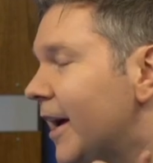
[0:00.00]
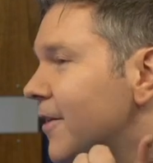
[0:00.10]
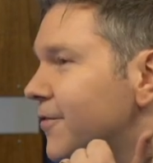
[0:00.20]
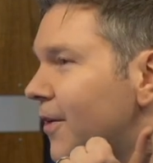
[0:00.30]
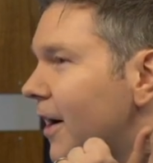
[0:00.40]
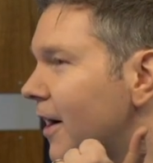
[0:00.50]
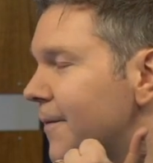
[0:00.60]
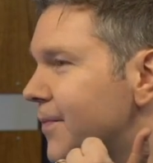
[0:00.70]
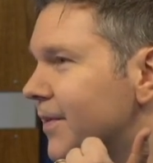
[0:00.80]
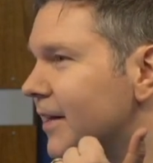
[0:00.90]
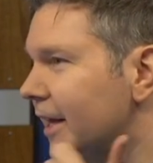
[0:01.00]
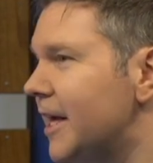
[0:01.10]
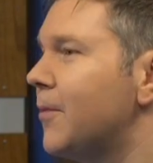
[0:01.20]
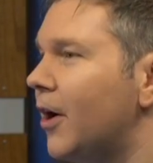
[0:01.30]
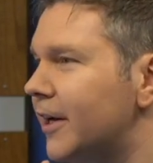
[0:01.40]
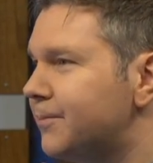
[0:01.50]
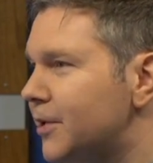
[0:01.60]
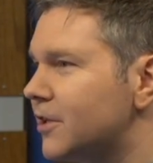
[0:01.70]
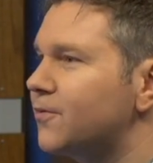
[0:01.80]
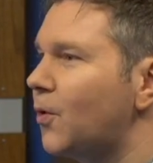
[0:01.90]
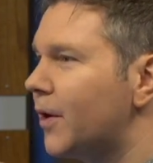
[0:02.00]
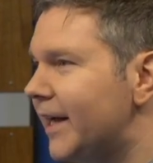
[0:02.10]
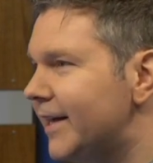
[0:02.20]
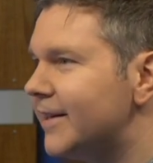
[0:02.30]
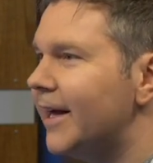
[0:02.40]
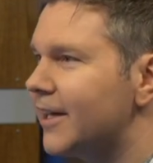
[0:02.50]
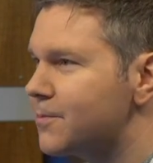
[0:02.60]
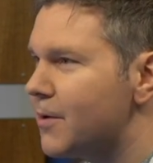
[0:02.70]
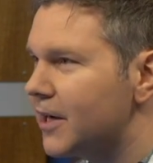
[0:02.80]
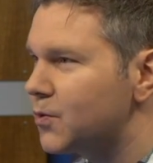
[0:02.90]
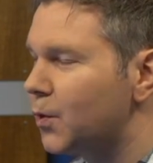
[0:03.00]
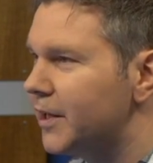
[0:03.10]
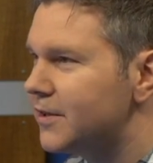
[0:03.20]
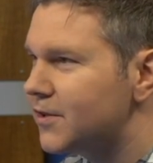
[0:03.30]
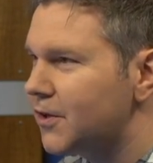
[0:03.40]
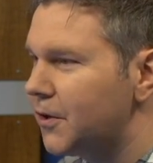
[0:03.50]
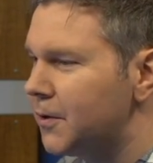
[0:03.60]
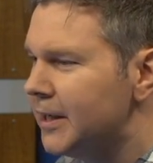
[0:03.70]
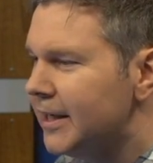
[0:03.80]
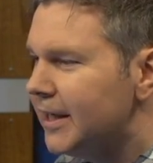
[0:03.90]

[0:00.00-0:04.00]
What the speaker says: have the game on PS4 and Xbox One, so